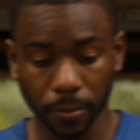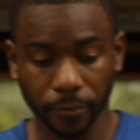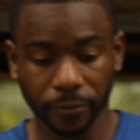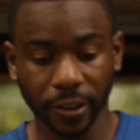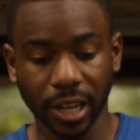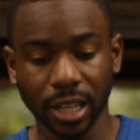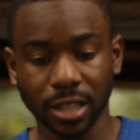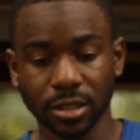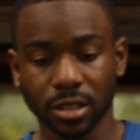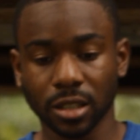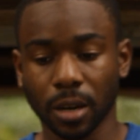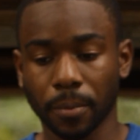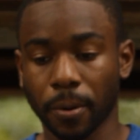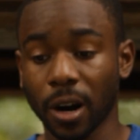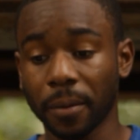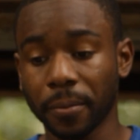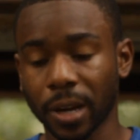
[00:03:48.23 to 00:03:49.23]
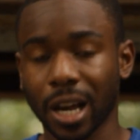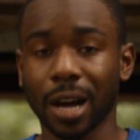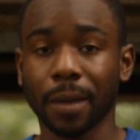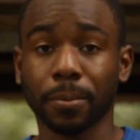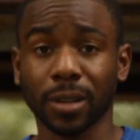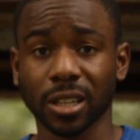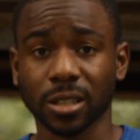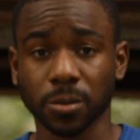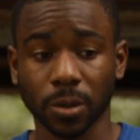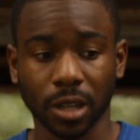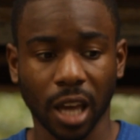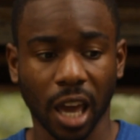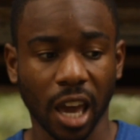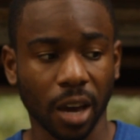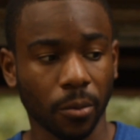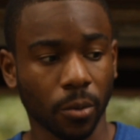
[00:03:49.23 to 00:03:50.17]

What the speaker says: friend's apartment complex one day,